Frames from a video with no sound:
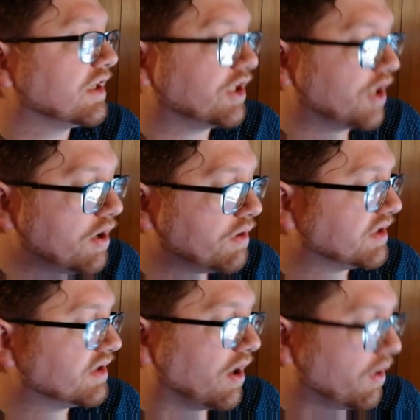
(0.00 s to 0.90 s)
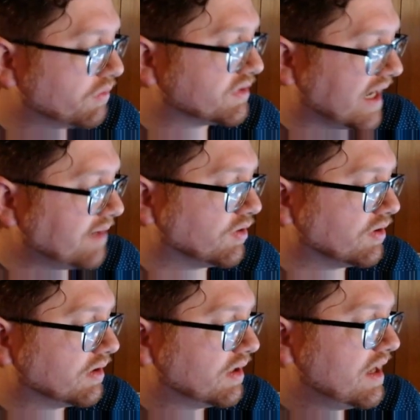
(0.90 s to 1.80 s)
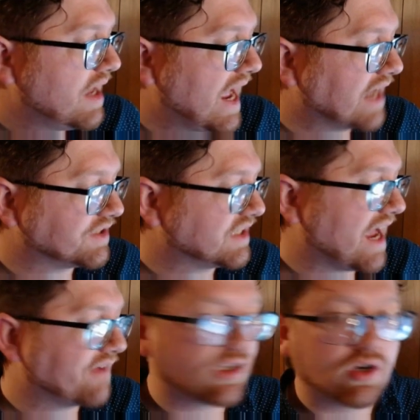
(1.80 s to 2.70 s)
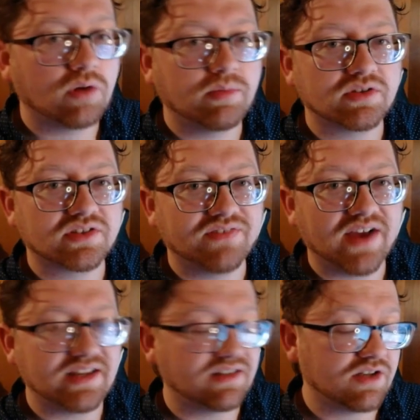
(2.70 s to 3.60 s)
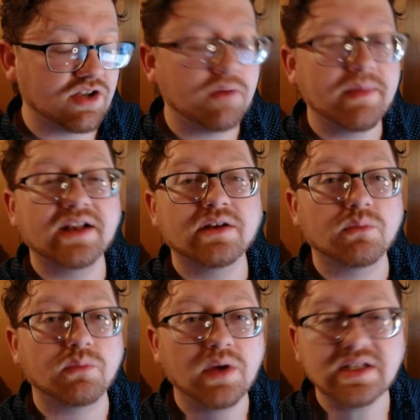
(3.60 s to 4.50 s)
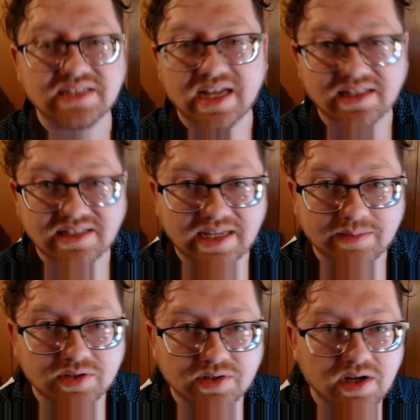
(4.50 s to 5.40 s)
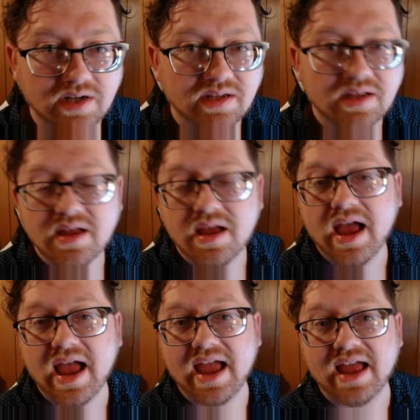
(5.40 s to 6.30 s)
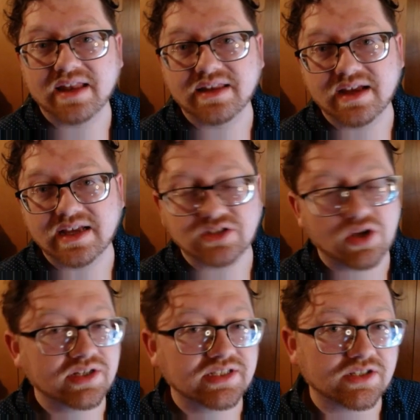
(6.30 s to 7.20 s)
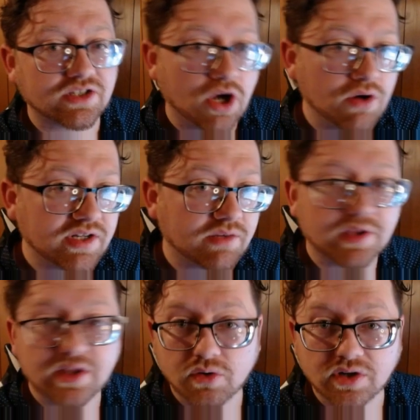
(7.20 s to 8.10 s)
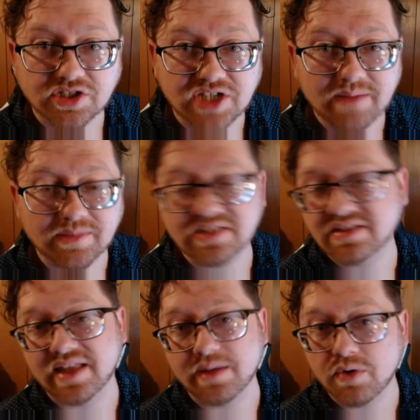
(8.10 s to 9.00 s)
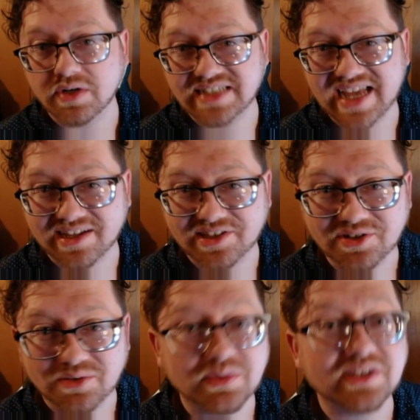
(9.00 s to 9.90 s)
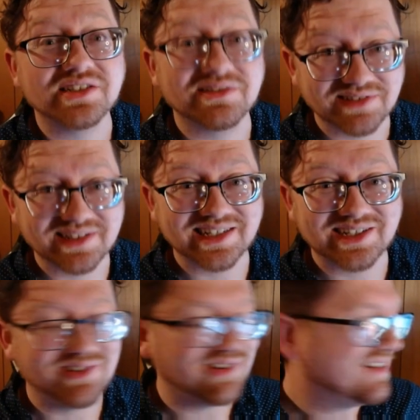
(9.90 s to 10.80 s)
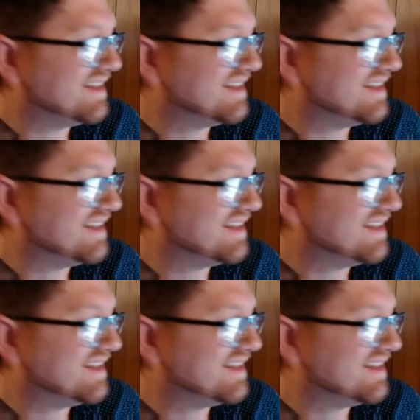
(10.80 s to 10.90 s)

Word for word: goad the whole table and just have the kobolds fight no matter what side of the table they're on. And as long as they're goaded with your enchantments, they won't attack you, which is really cool.